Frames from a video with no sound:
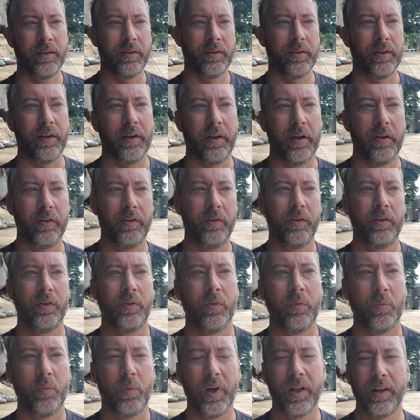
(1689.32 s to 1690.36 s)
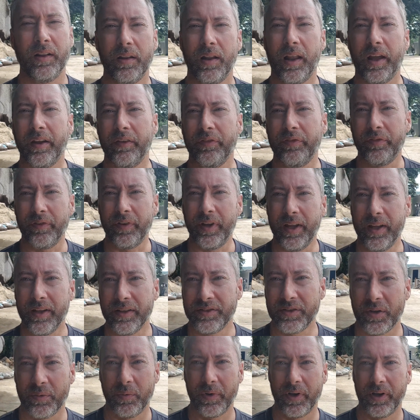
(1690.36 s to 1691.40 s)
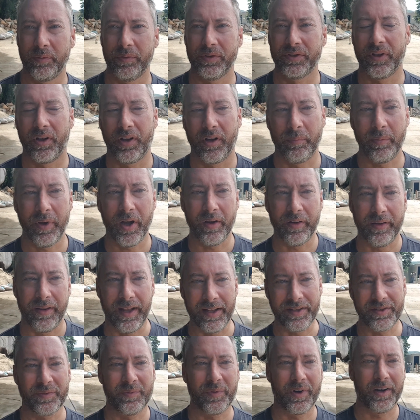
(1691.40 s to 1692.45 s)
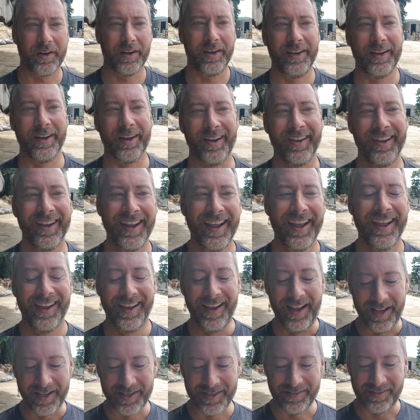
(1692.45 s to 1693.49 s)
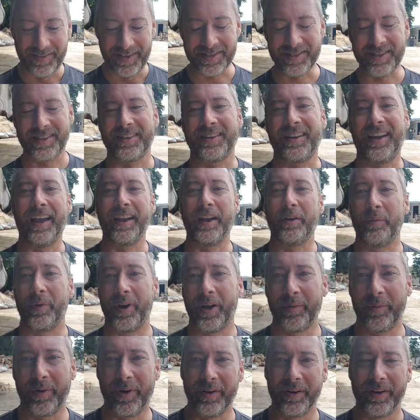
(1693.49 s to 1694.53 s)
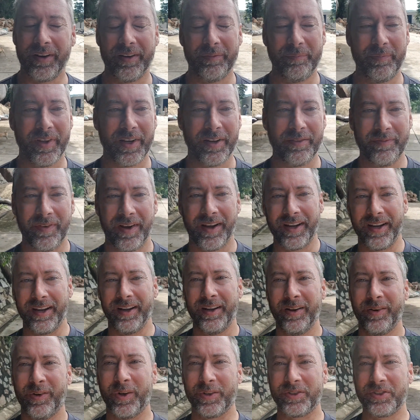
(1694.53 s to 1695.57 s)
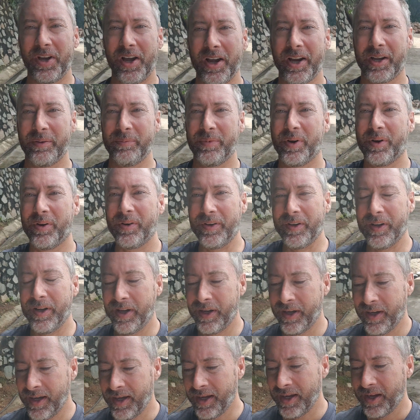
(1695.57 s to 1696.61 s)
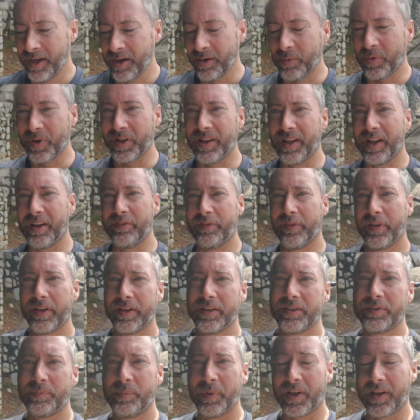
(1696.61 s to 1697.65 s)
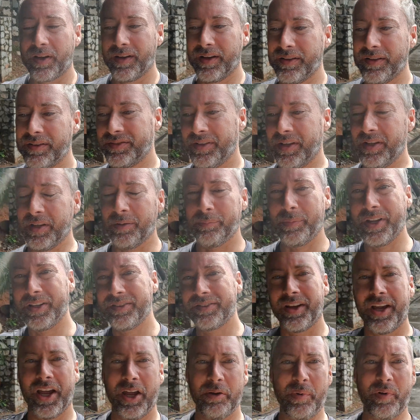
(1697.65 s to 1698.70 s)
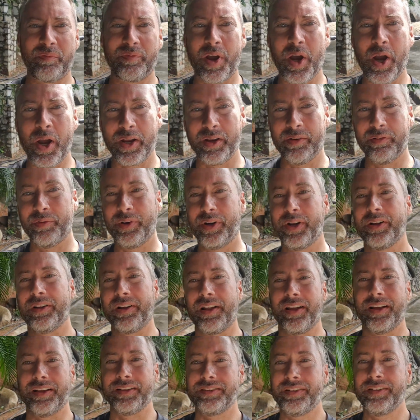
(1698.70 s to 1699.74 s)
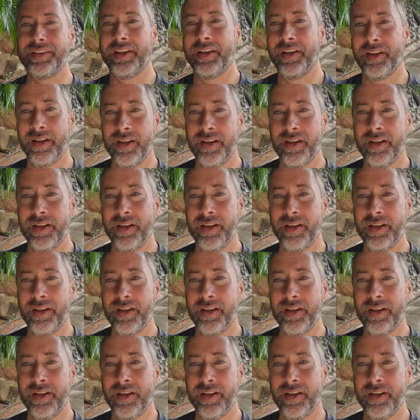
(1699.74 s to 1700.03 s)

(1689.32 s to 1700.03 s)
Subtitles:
you know, what life is or what it was all about. And that's where, you know, this kind of railroaded a bit of my whole talk about what life is, because in the meantime, I've kind of realized